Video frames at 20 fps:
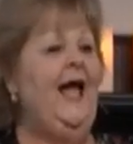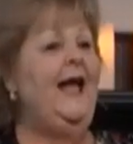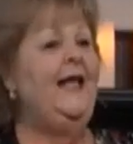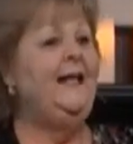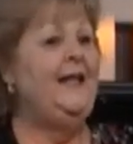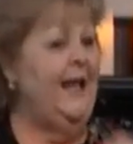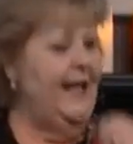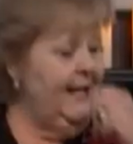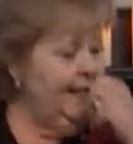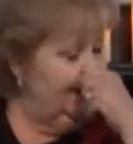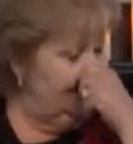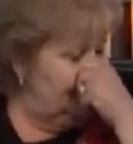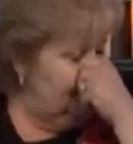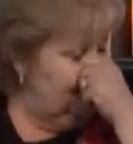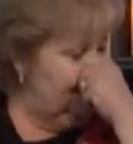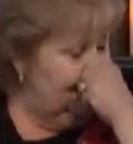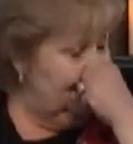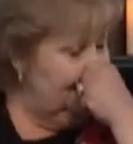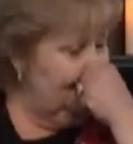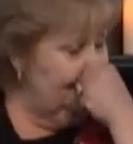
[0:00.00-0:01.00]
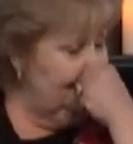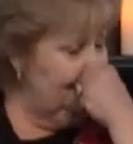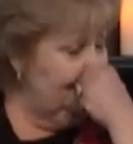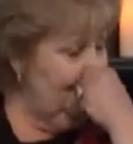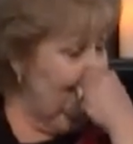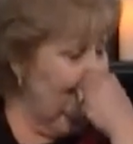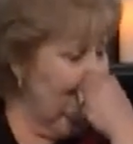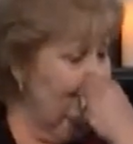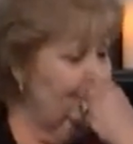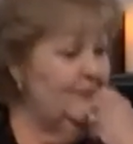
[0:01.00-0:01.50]
And as the
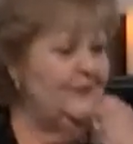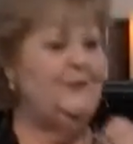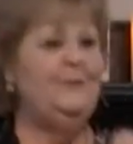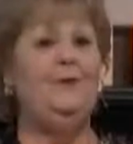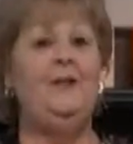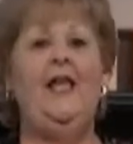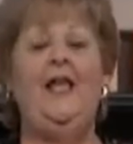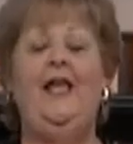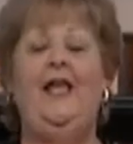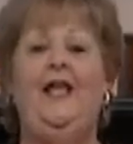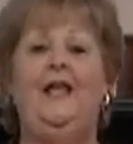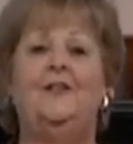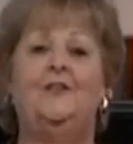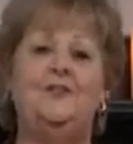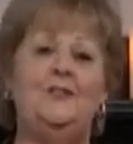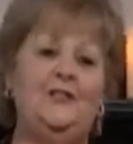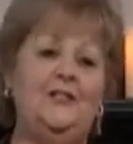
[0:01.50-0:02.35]
song was playing,